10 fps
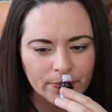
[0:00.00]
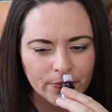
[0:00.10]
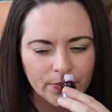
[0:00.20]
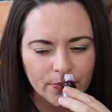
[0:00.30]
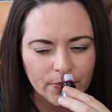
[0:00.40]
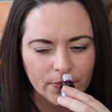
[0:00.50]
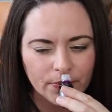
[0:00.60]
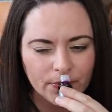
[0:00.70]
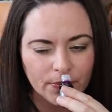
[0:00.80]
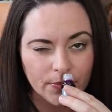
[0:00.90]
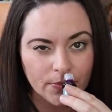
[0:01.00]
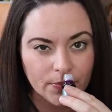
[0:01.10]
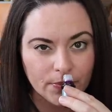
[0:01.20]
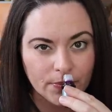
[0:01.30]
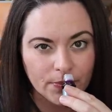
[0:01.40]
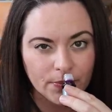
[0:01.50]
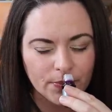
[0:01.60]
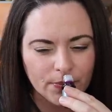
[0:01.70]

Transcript: Nothing is said.